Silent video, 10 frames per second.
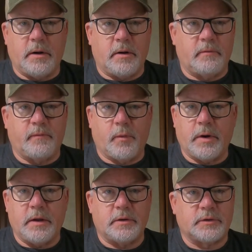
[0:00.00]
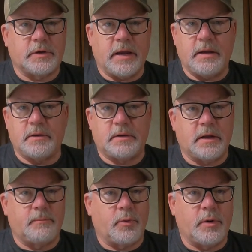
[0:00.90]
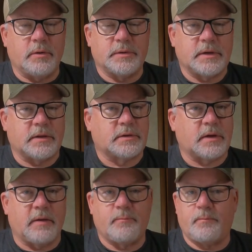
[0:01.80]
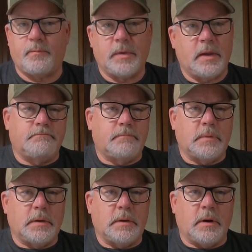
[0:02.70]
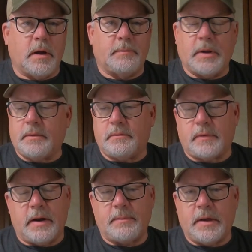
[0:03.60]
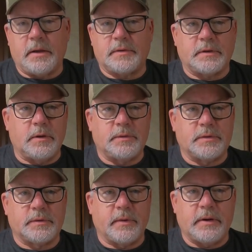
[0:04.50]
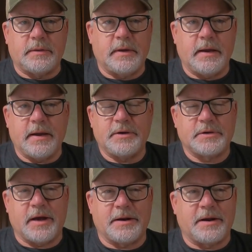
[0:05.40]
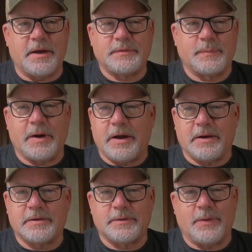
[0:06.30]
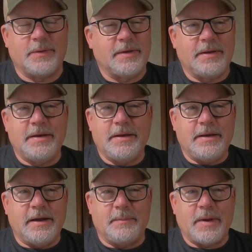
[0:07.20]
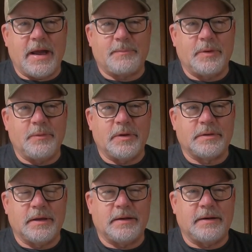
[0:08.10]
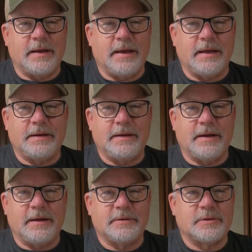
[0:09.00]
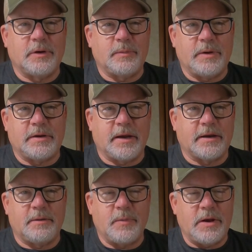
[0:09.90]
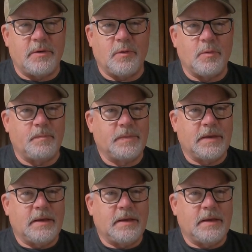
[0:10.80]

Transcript: to 140 inch 8 and 10 pointers, I'm not trying to make excuses or anything. I shot a nice buck, so I'm happy with it. And it's good to be taken to meat home